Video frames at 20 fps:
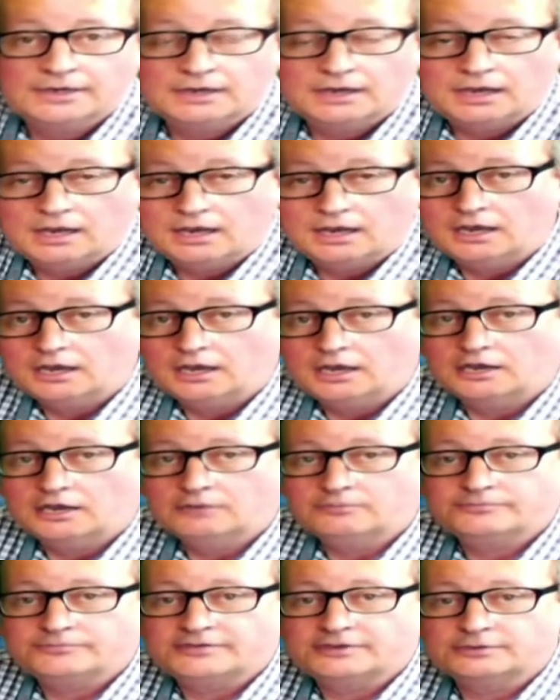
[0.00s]

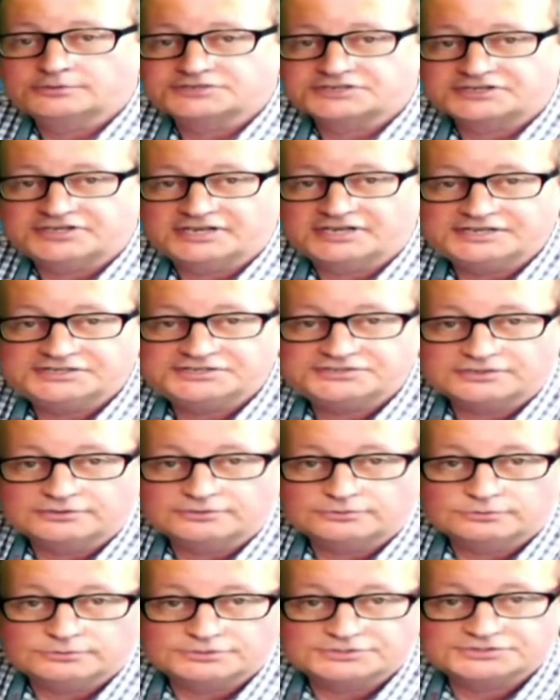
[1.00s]
There was a case
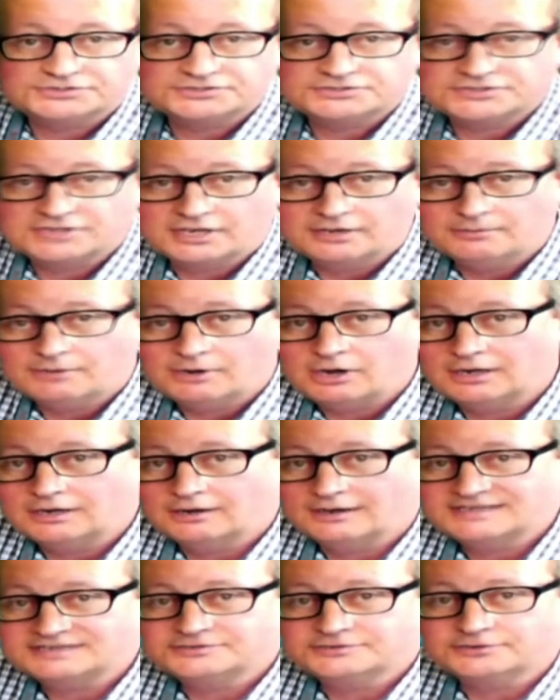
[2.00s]
that was
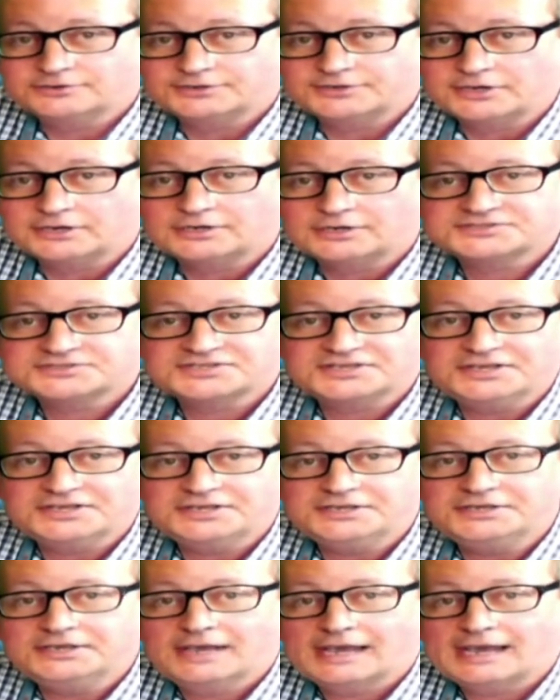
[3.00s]
highlighted on
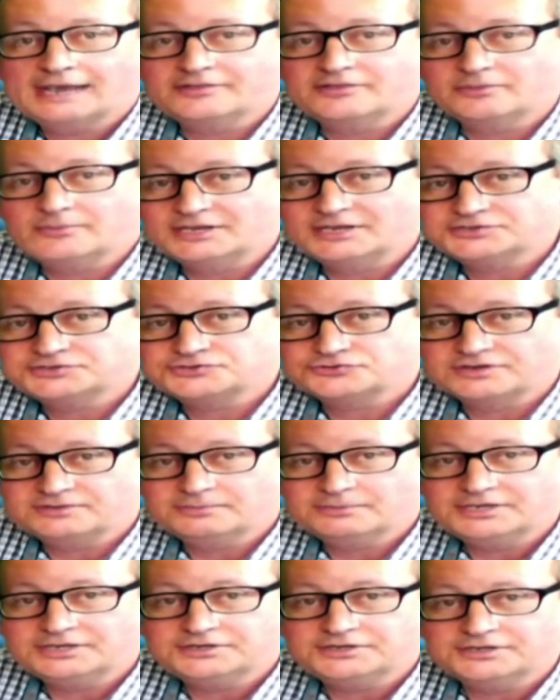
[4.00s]
RT and the mainstream
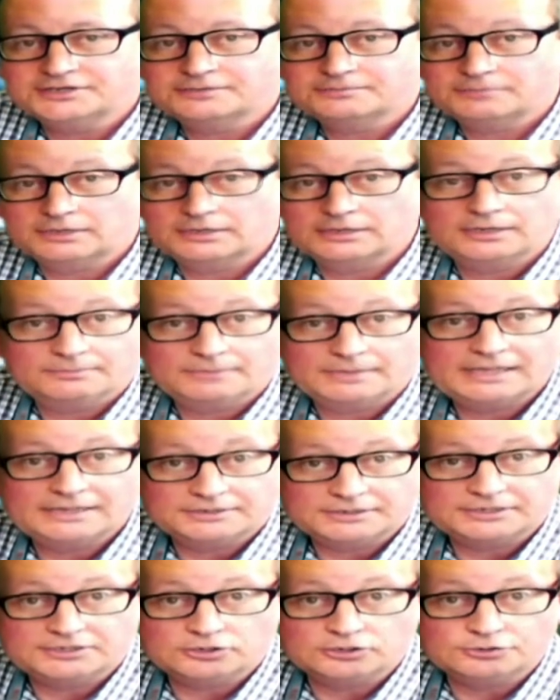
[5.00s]
media,
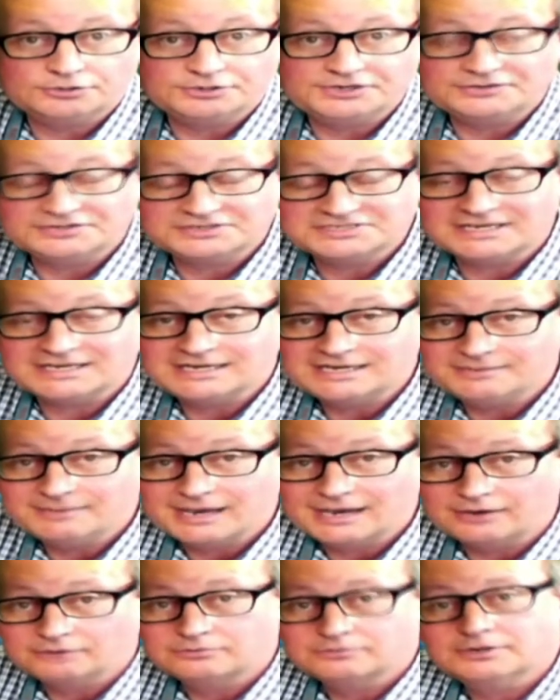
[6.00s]
and including the Daily
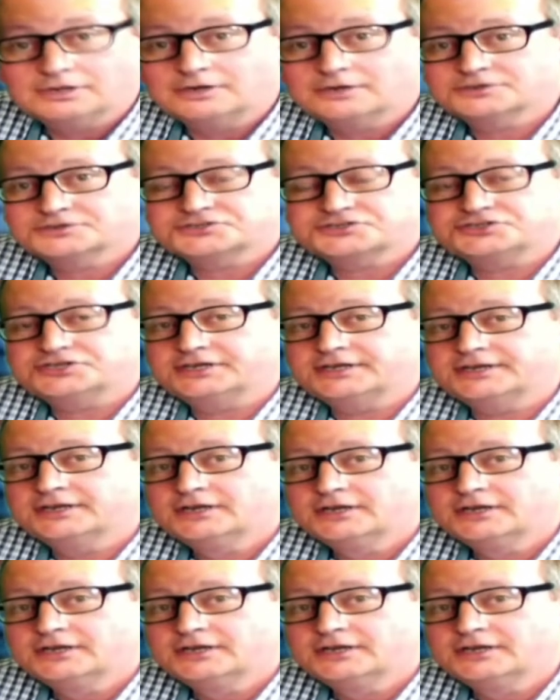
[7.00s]
Mail last year,